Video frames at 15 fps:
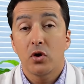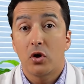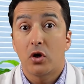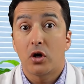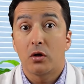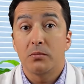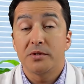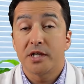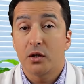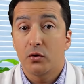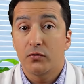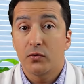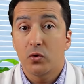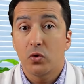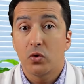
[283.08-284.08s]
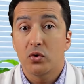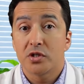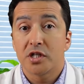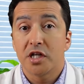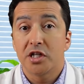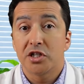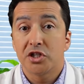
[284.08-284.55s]
carbs, and of
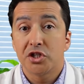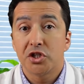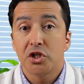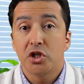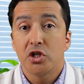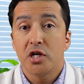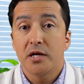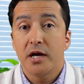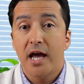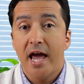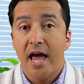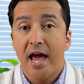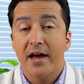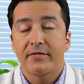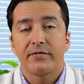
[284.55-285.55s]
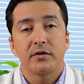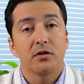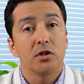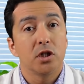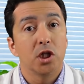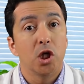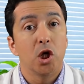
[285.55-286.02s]
course it should have
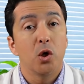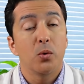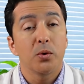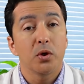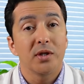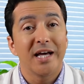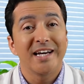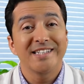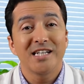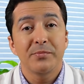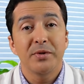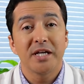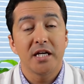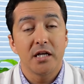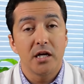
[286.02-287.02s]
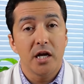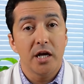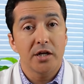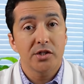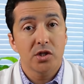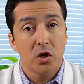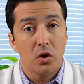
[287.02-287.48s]
low glycemic
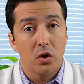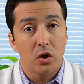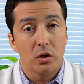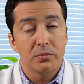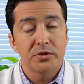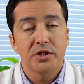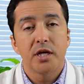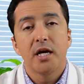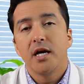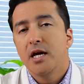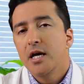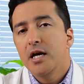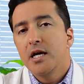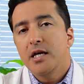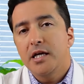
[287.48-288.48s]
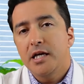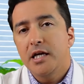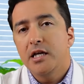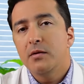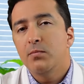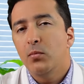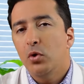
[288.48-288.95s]
index carbs.
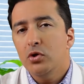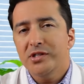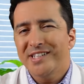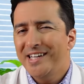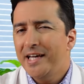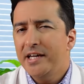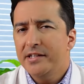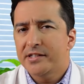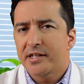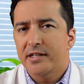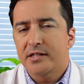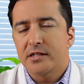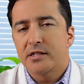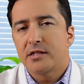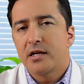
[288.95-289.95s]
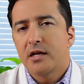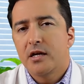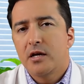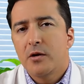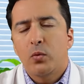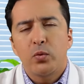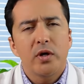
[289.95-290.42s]
In most cases,
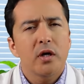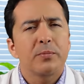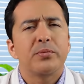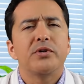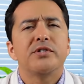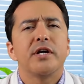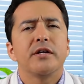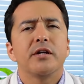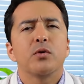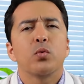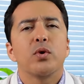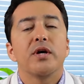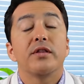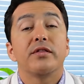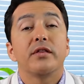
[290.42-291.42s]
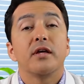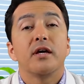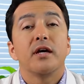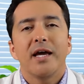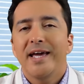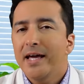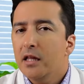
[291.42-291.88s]
we are presented with
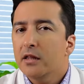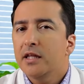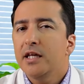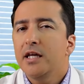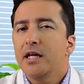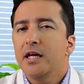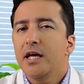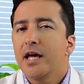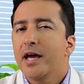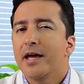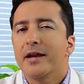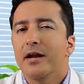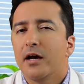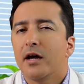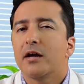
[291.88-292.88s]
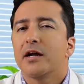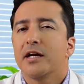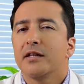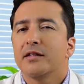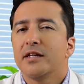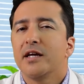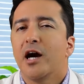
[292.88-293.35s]
healthy and
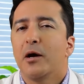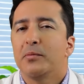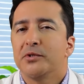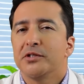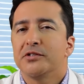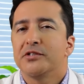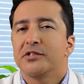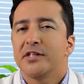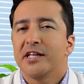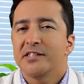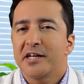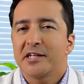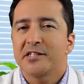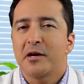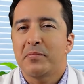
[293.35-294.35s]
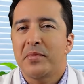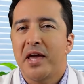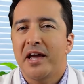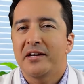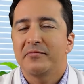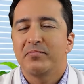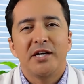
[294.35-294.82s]
unhealthy options. Let's accept
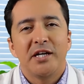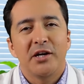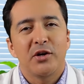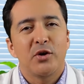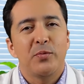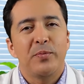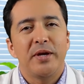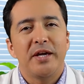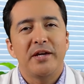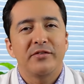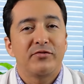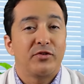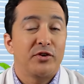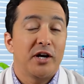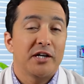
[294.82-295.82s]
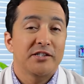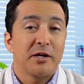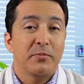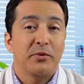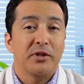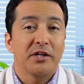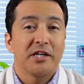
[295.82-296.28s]
that. It could be, for
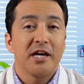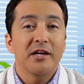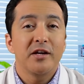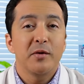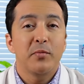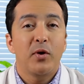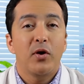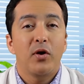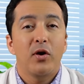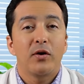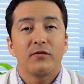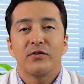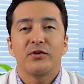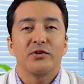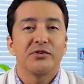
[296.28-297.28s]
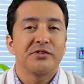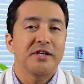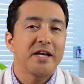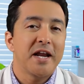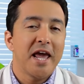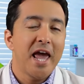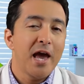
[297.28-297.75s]
example, a candy bar versus
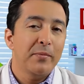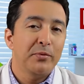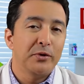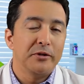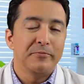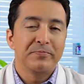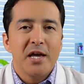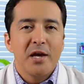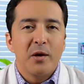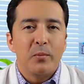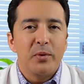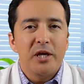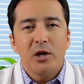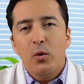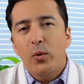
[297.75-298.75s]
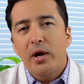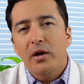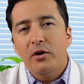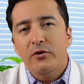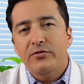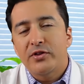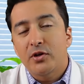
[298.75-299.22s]
an apple. Being
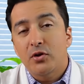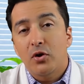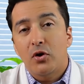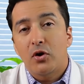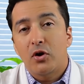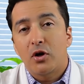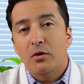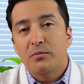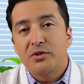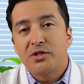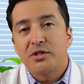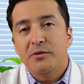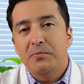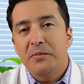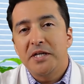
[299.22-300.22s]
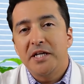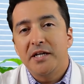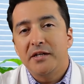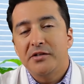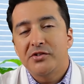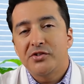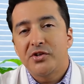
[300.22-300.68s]
aware of the carbs
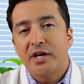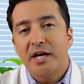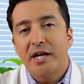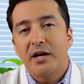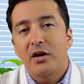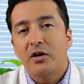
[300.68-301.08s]
means that